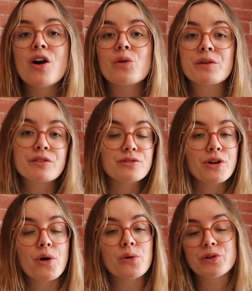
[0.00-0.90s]
with
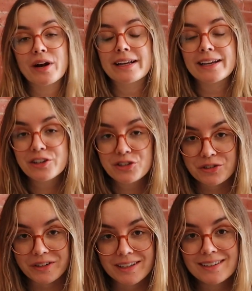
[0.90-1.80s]
no credit
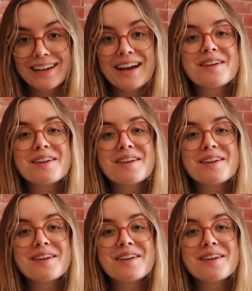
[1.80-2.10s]
history,